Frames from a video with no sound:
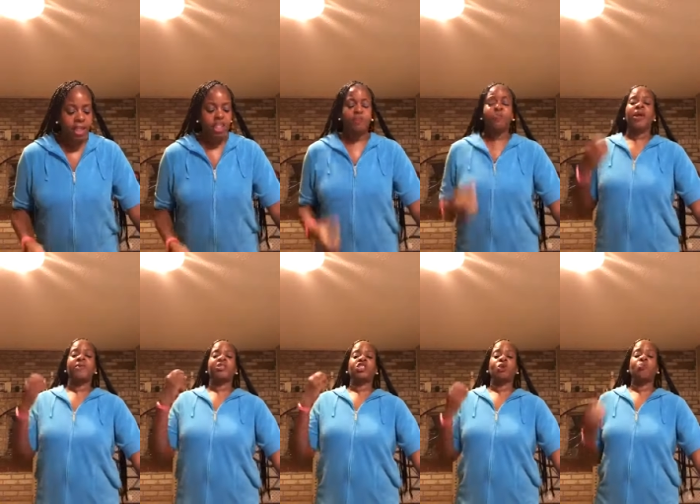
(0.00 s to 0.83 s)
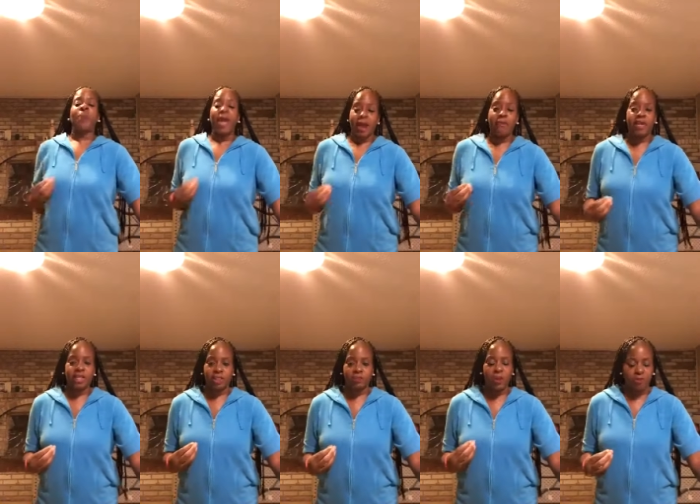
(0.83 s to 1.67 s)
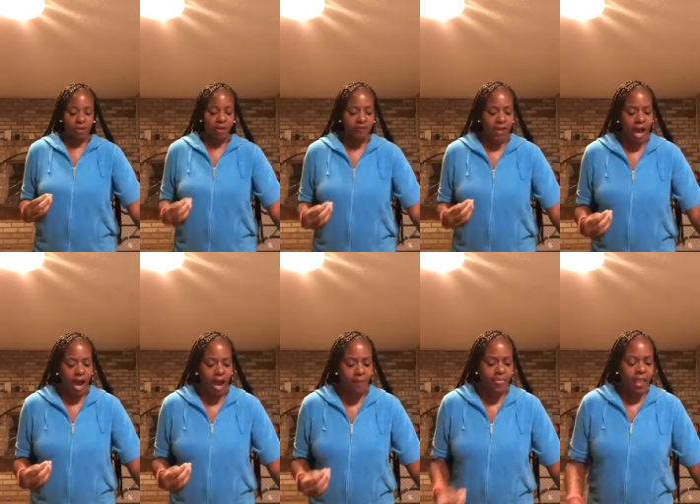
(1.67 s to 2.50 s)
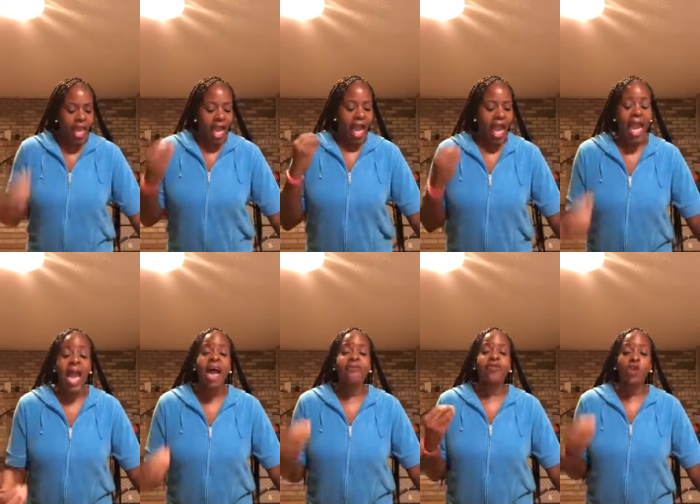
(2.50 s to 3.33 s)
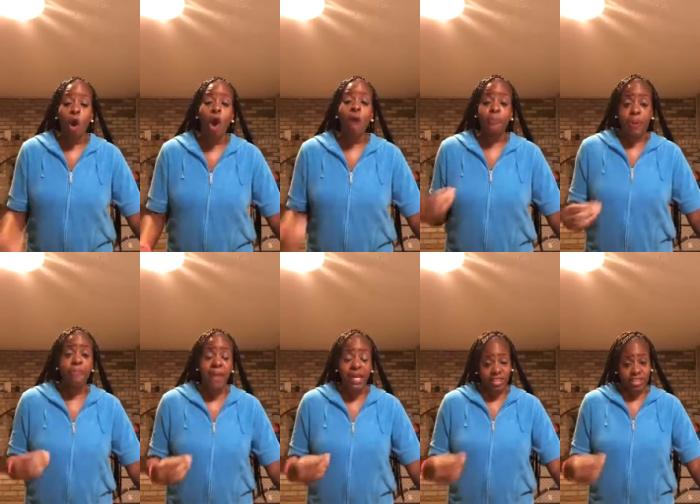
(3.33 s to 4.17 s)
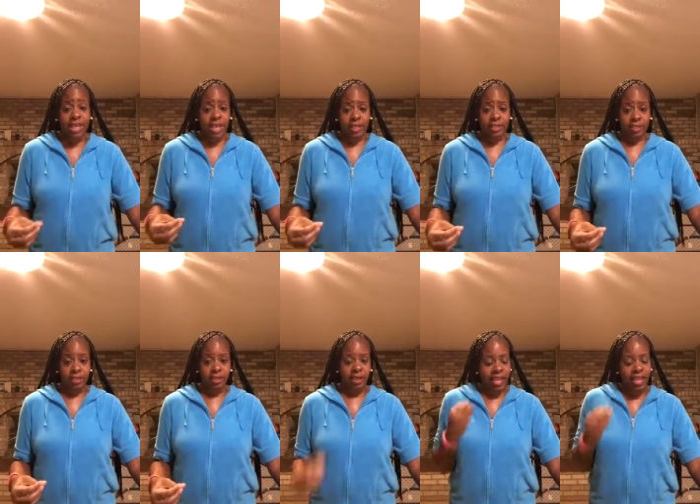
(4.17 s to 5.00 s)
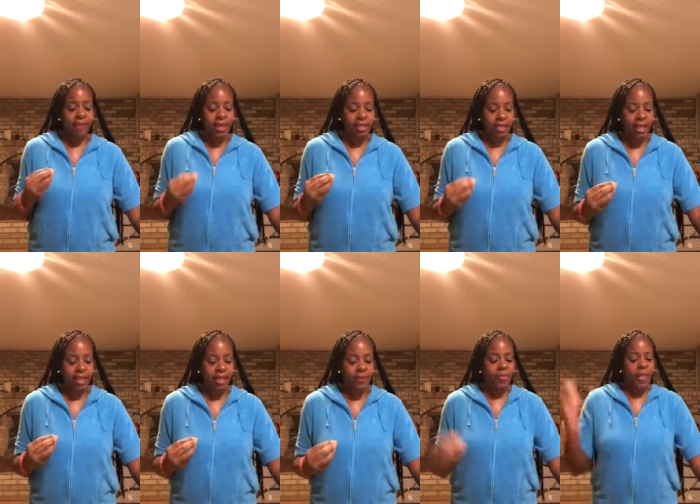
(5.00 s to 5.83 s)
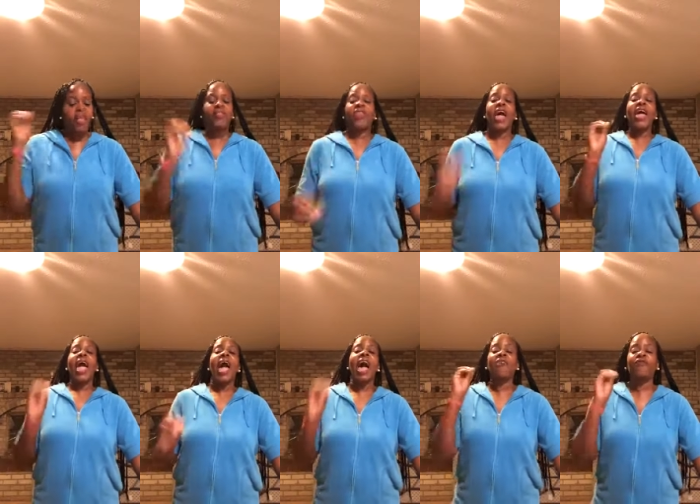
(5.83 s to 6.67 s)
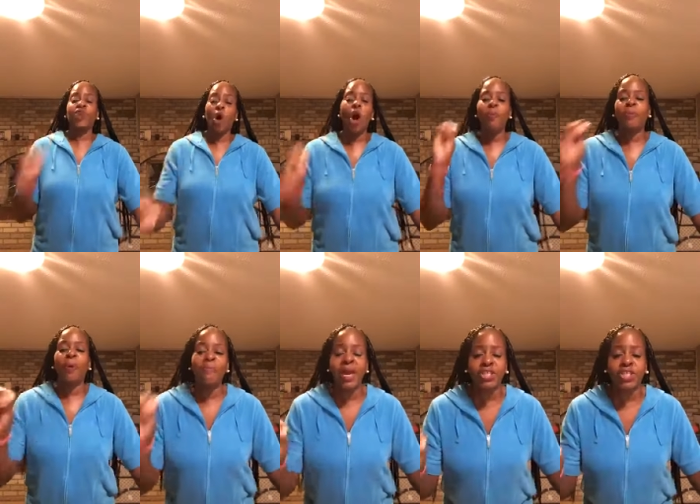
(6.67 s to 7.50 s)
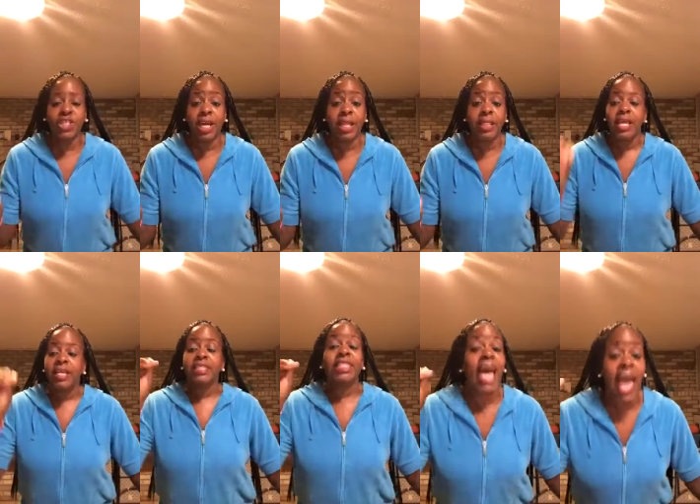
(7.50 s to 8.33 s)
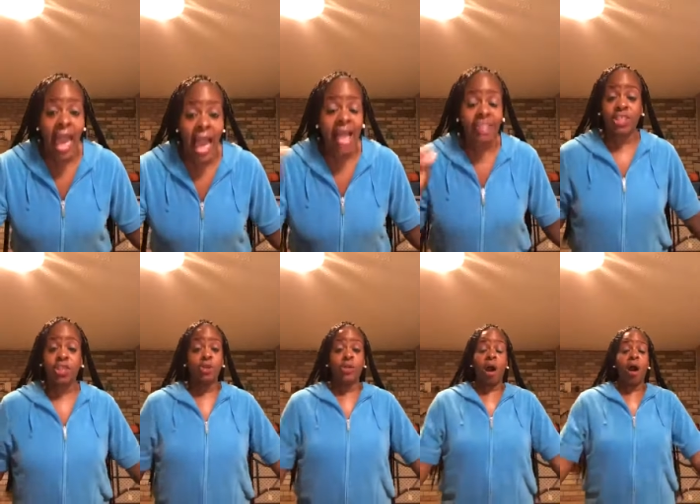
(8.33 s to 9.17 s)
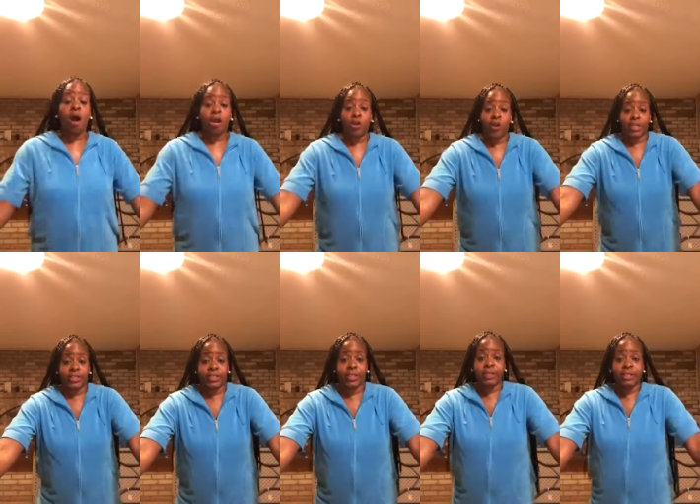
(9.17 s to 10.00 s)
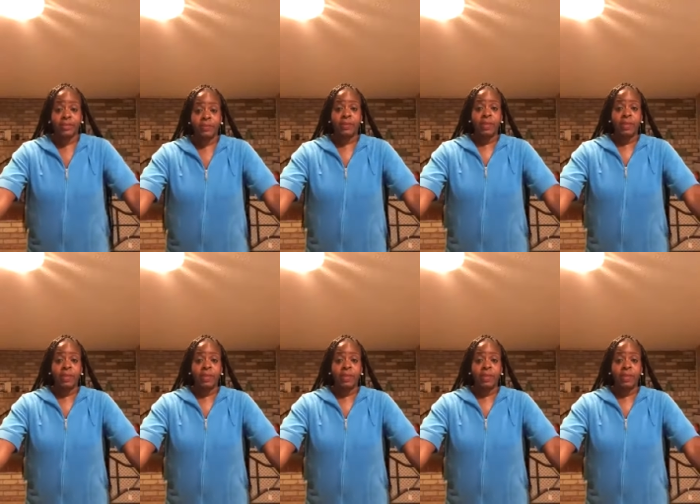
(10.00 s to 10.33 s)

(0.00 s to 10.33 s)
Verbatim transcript: Spiritual parents, people of God, have your permission. Hear me clearly. They have your permission to ask you the hard questions.